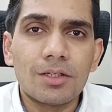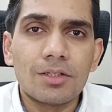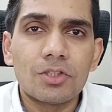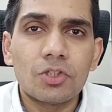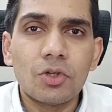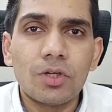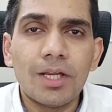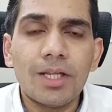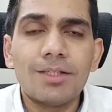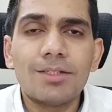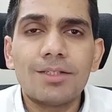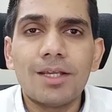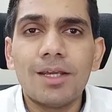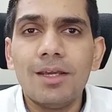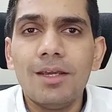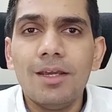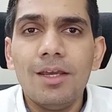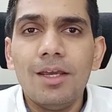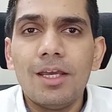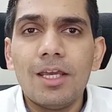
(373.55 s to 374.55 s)
So let's
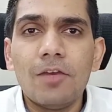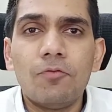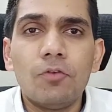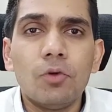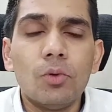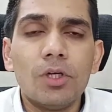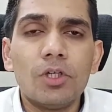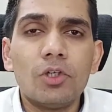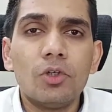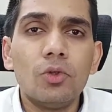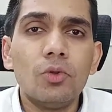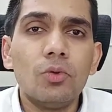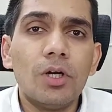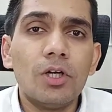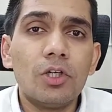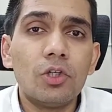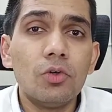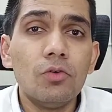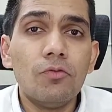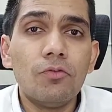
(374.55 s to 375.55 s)
say if you were to do a
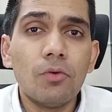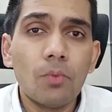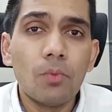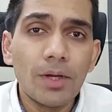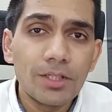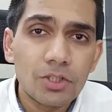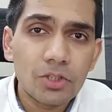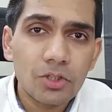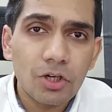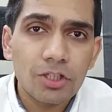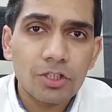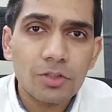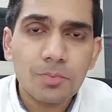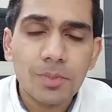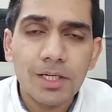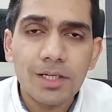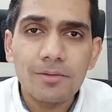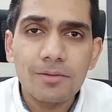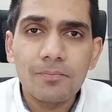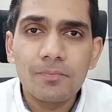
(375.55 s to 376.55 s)
two for one stock split,